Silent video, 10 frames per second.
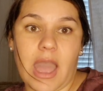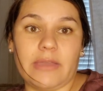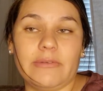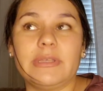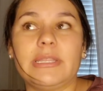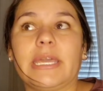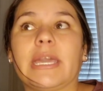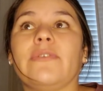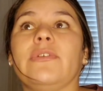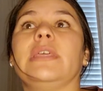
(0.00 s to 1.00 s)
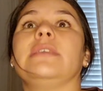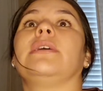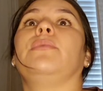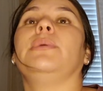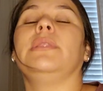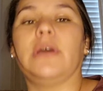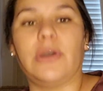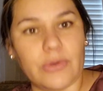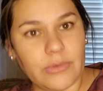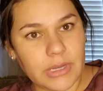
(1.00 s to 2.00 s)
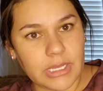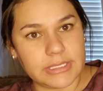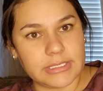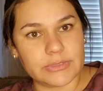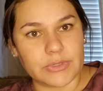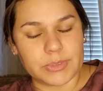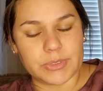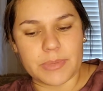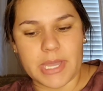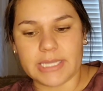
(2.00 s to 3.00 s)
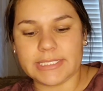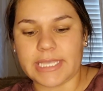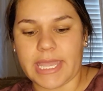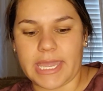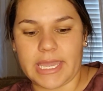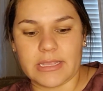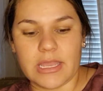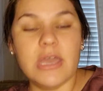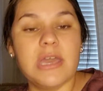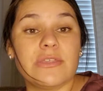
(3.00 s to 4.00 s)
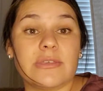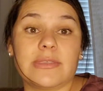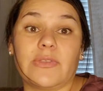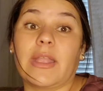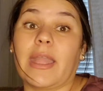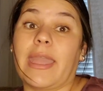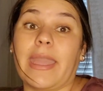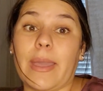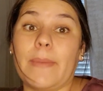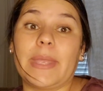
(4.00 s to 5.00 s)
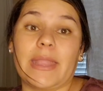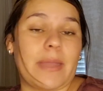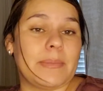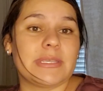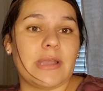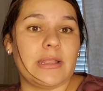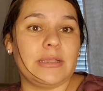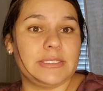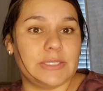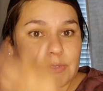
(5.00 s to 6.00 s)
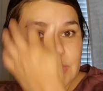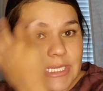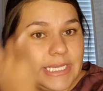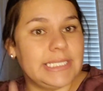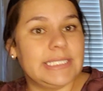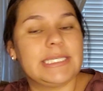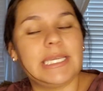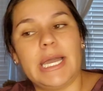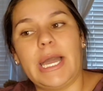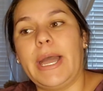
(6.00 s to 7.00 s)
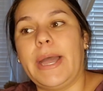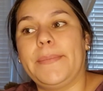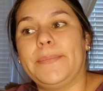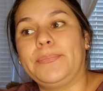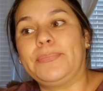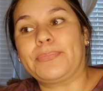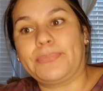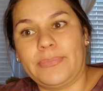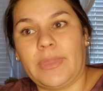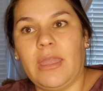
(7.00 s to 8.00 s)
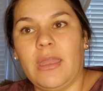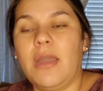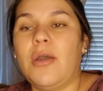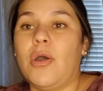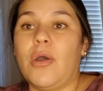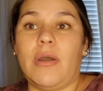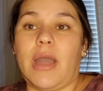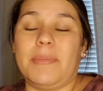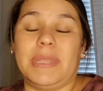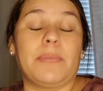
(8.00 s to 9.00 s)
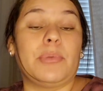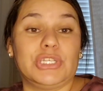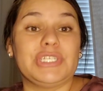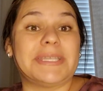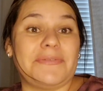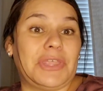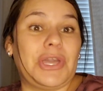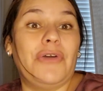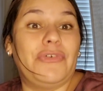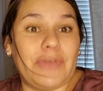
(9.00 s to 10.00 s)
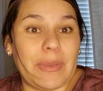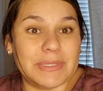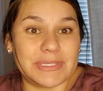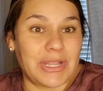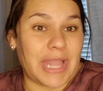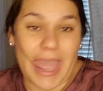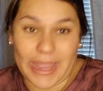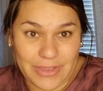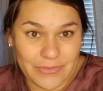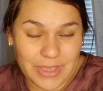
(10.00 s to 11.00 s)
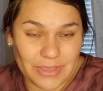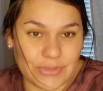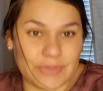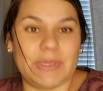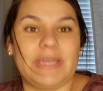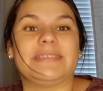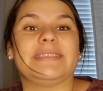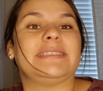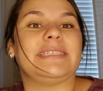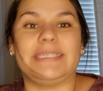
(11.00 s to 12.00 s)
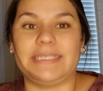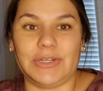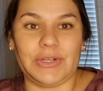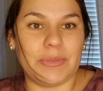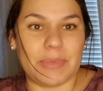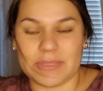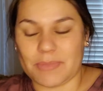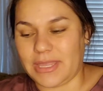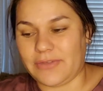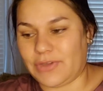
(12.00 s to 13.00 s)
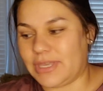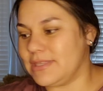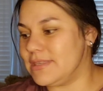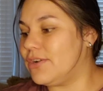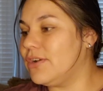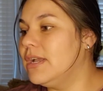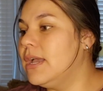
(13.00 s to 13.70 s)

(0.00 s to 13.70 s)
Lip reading: I will link everything down below on the description box, and just know that I am an Amazon associate. I mean, I purchased everything off of Amazon anyway, just because it's easier and it makes my life way easier.